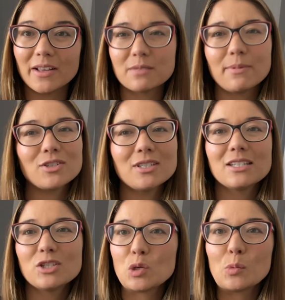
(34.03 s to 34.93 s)
especially
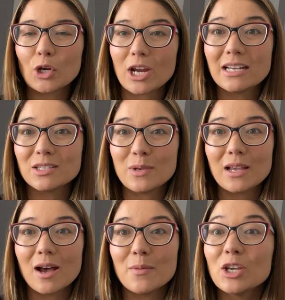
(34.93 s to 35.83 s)
since turmeric has
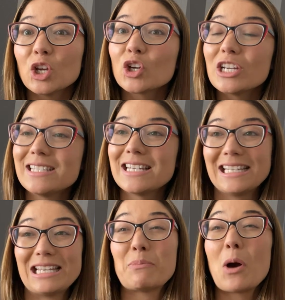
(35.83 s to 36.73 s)
become
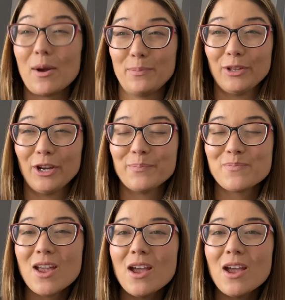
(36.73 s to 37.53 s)
increasingly popular.